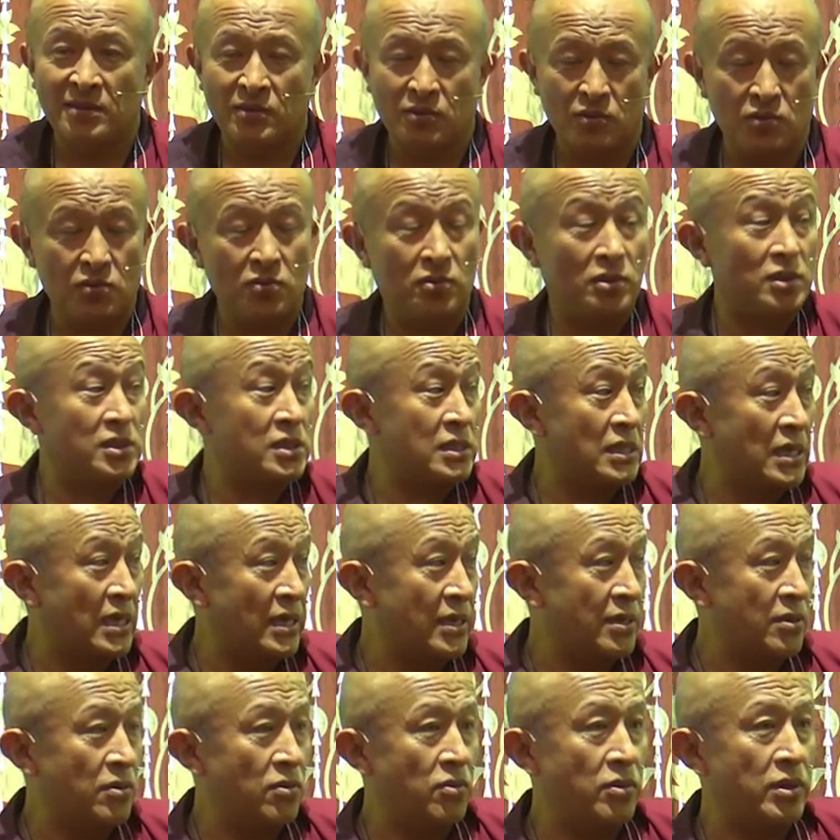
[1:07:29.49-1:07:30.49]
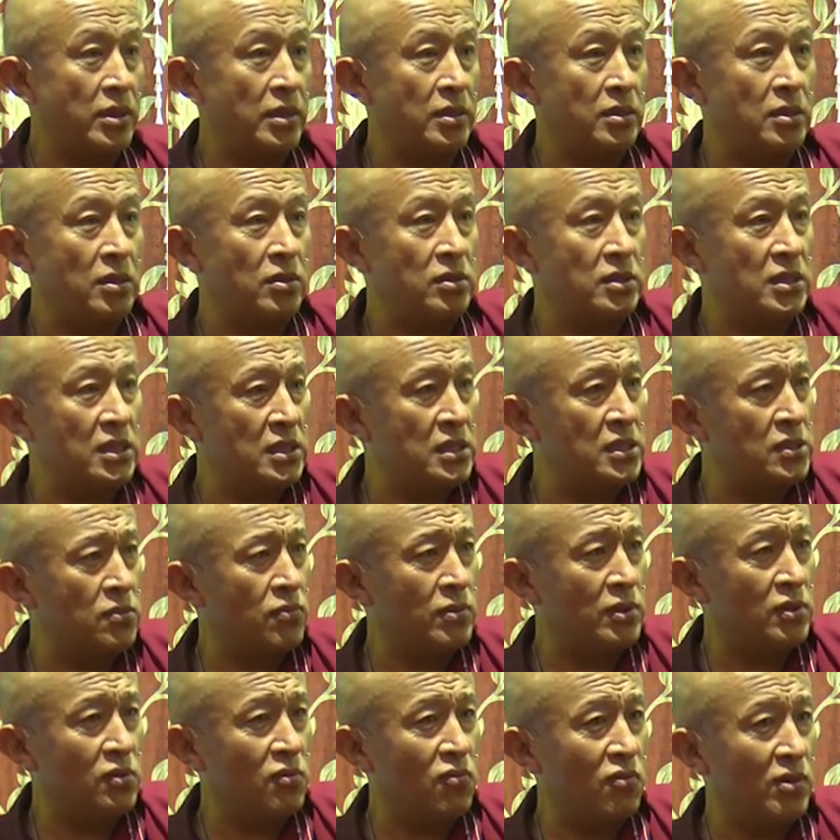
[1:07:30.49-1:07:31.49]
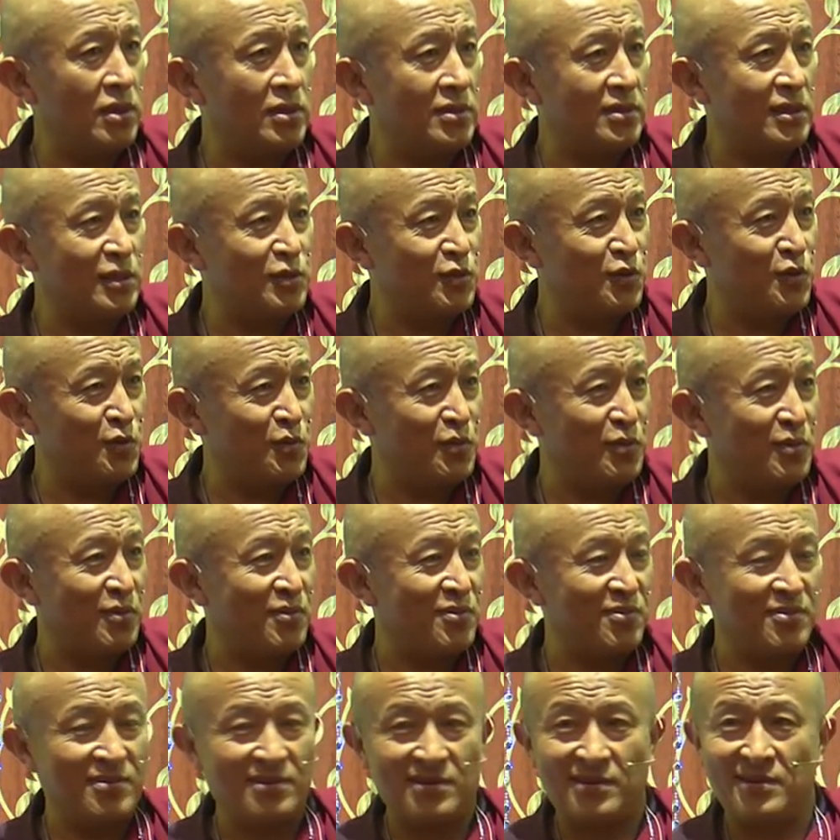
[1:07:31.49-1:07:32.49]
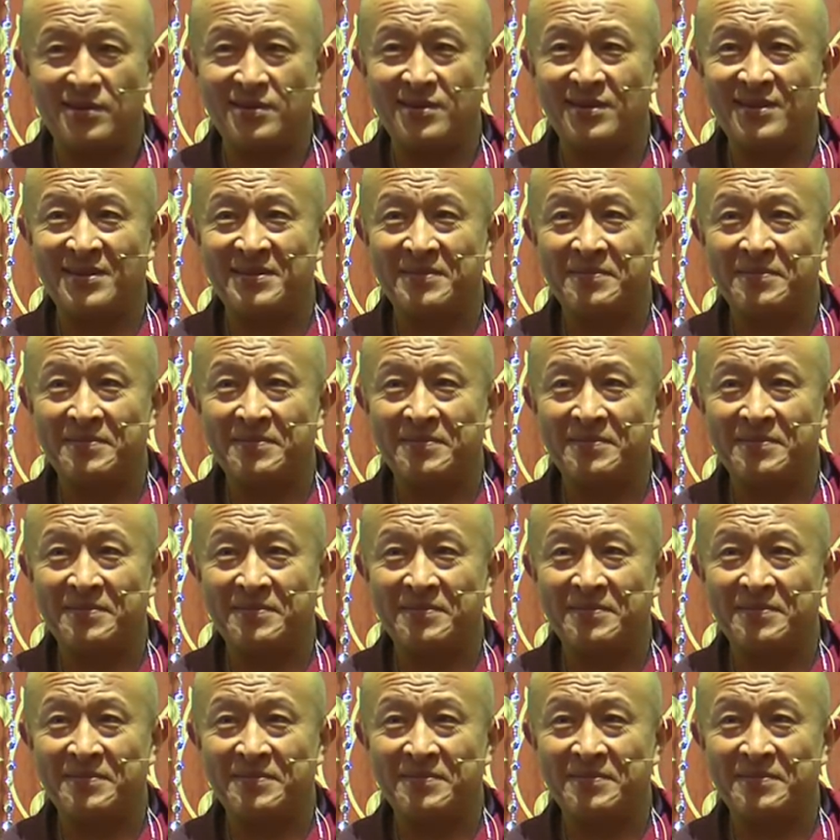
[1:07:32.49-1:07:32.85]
You know, it's like, okay, this is what you want, the truth, right?